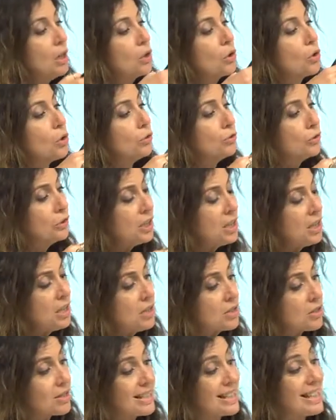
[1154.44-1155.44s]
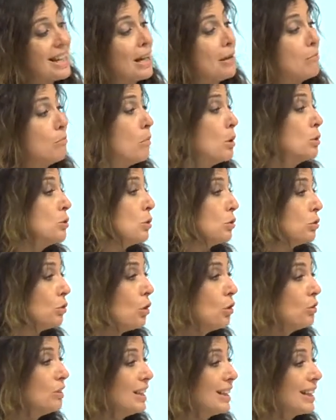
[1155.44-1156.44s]
continuously and
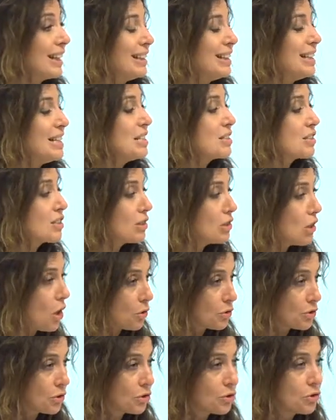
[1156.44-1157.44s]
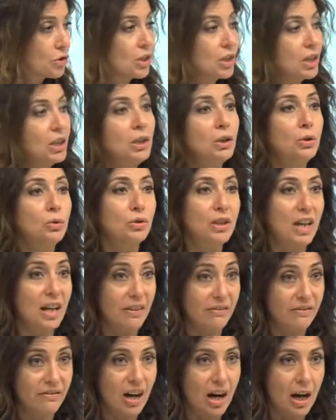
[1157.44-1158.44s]
monotonically is lost into the
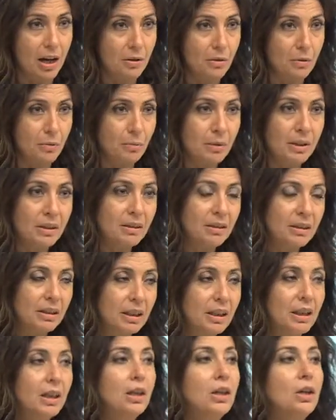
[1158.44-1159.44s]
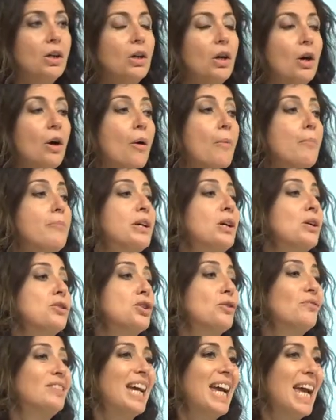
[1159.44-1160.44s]
environment because
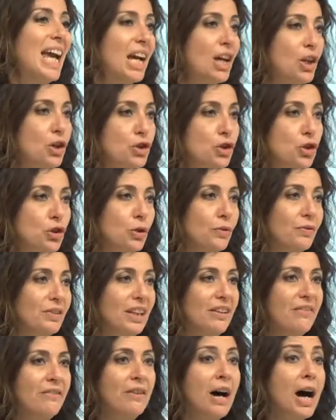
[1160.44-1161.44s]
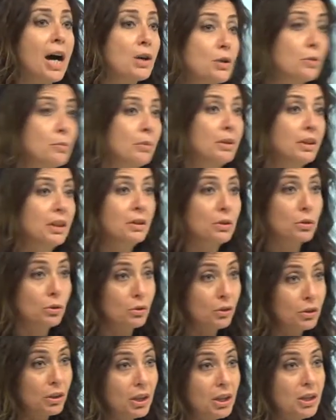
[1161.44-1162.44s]
of the action of the environment that
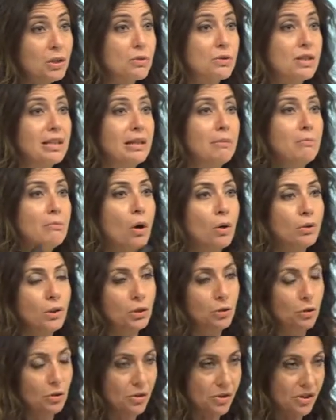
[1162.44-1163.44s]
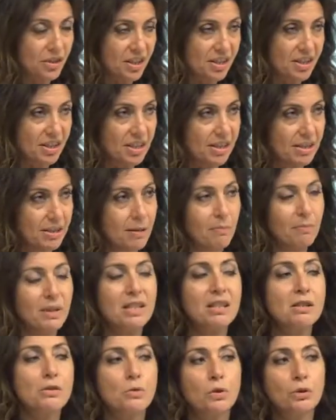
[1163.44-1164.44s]
continuously monitors the system.
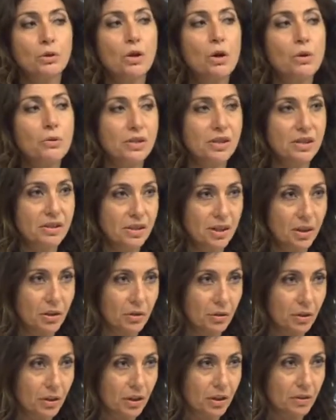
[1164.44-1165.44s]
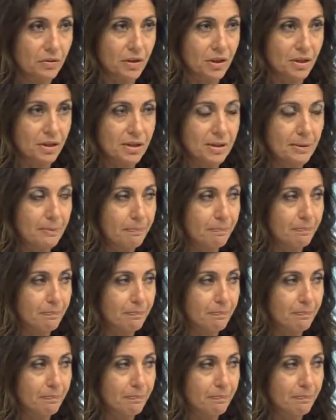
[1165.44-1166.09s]
This is what causes decoherence.